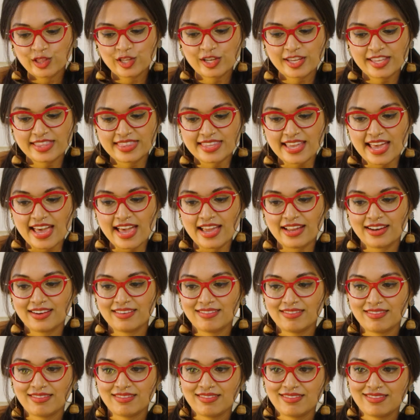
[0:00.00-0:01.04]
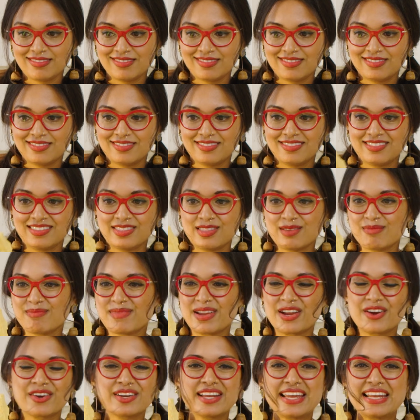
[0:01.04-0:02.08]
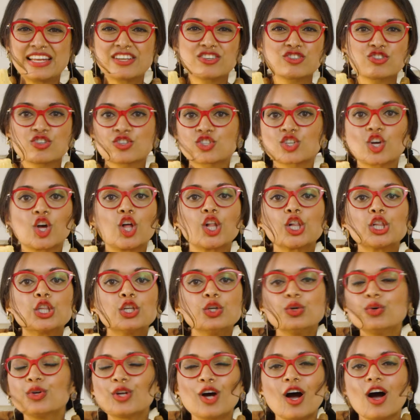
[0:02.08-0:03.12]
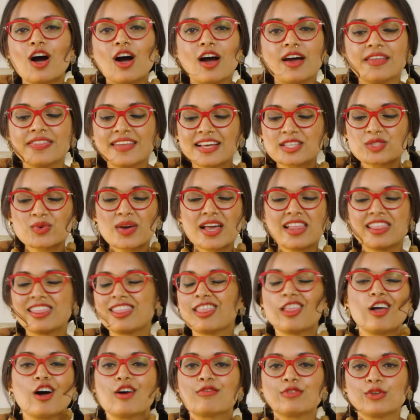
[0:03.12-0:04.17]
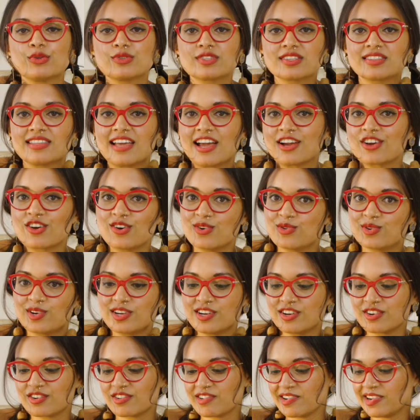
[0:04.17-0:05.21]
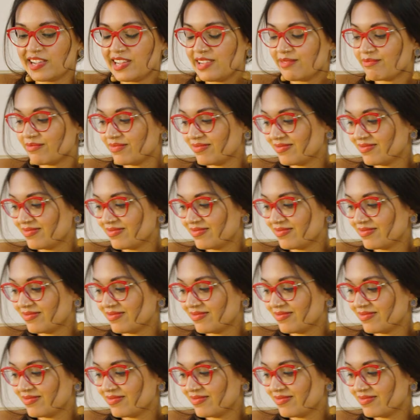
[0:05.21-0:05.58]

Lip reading: look at that. The marinade is just glued on. That's why I love using that coconut cream.